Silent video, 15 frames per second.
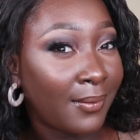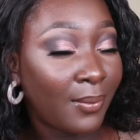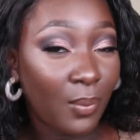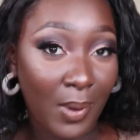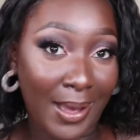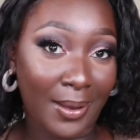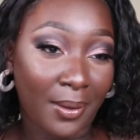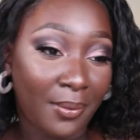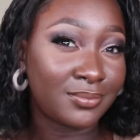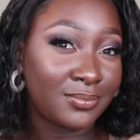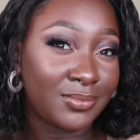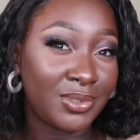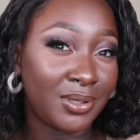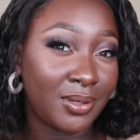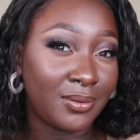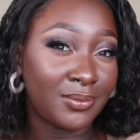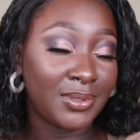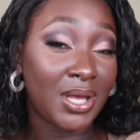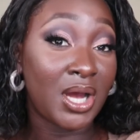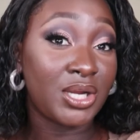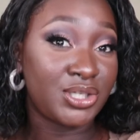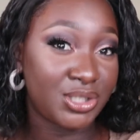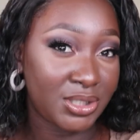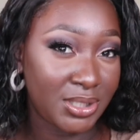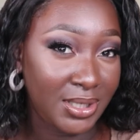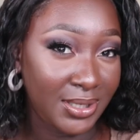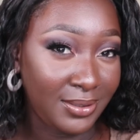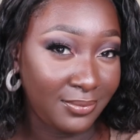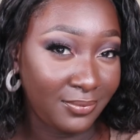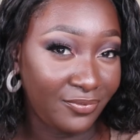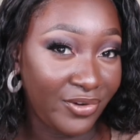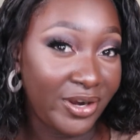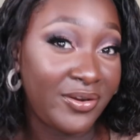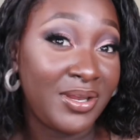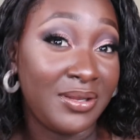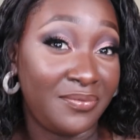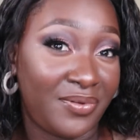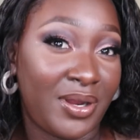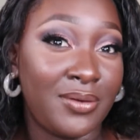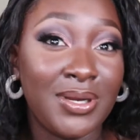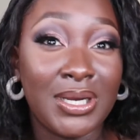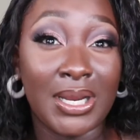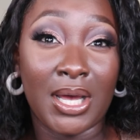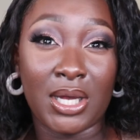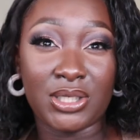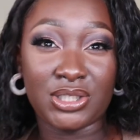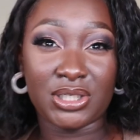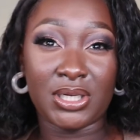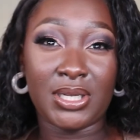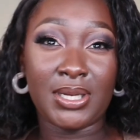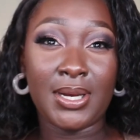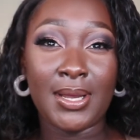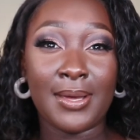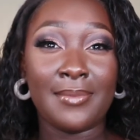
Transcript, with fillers: Wow, you know, largely, very, very largely,